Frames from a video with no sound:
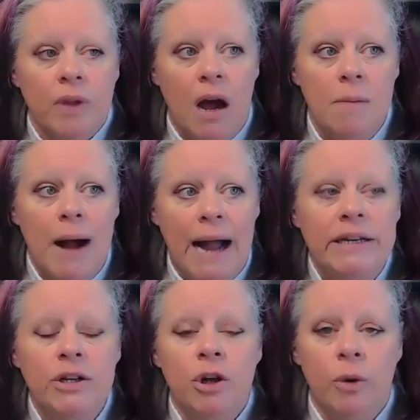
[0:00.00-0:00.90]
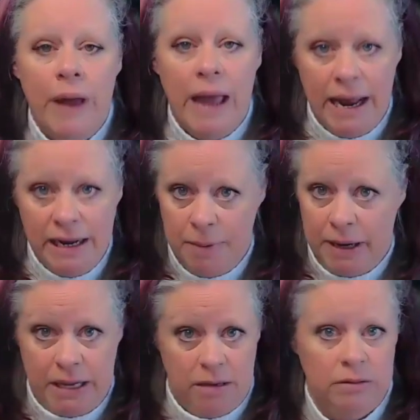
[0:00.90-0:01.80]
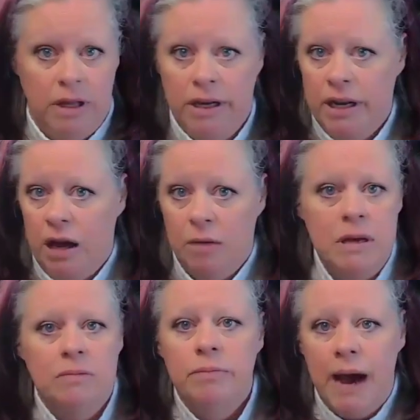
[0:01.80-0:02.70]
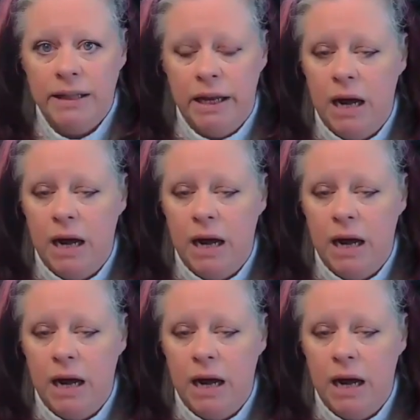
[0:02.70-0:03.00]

I didn't know anybody that could help me back then.